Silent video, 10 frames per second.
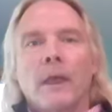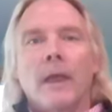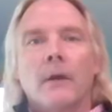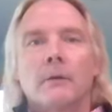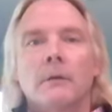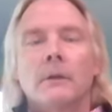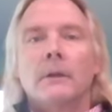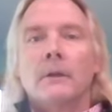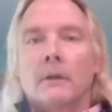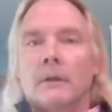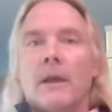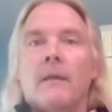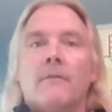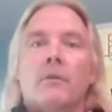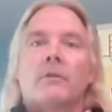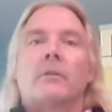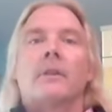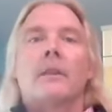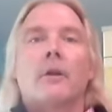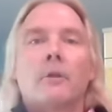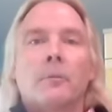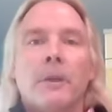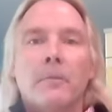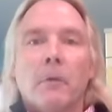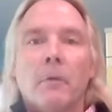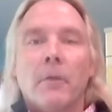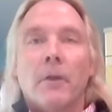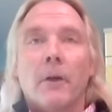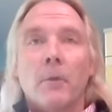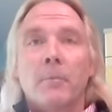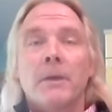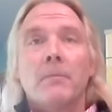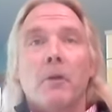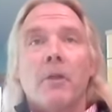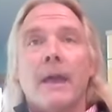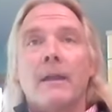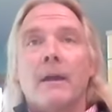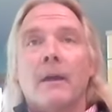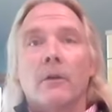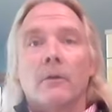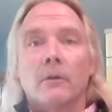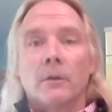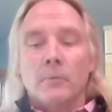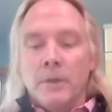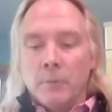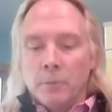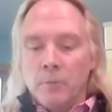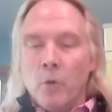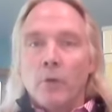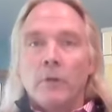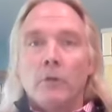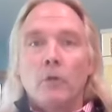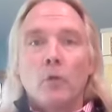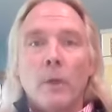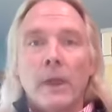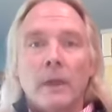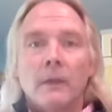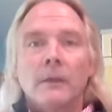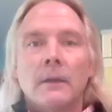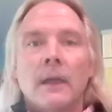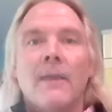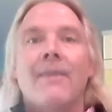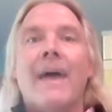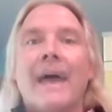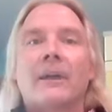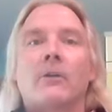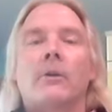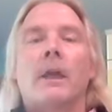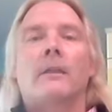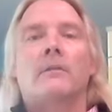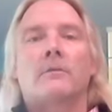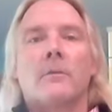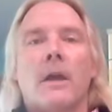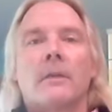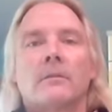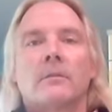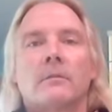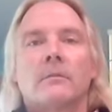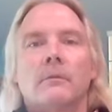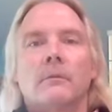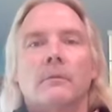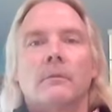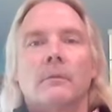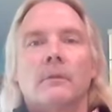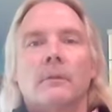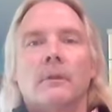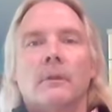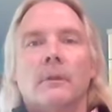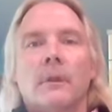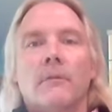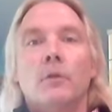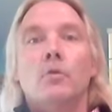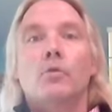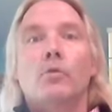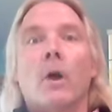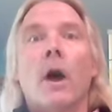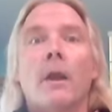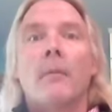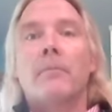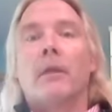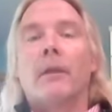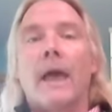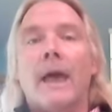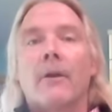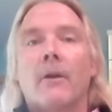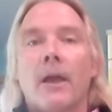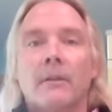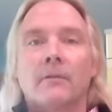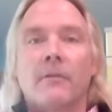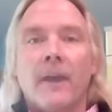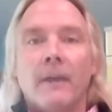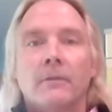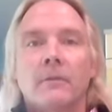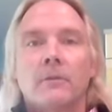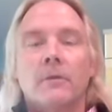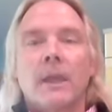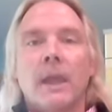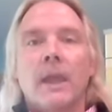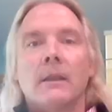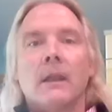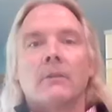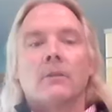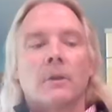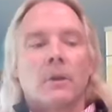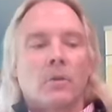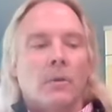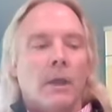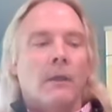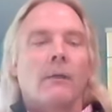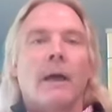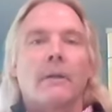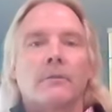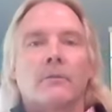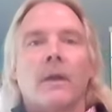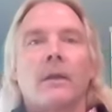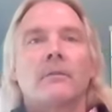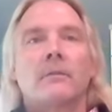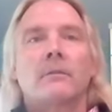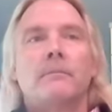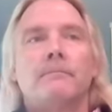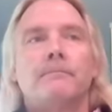ladder. Conversely, there are people that are being promoted too quick, and that creates stress. If you run up the ladder as fast as you can, that's going to create a lot of stress.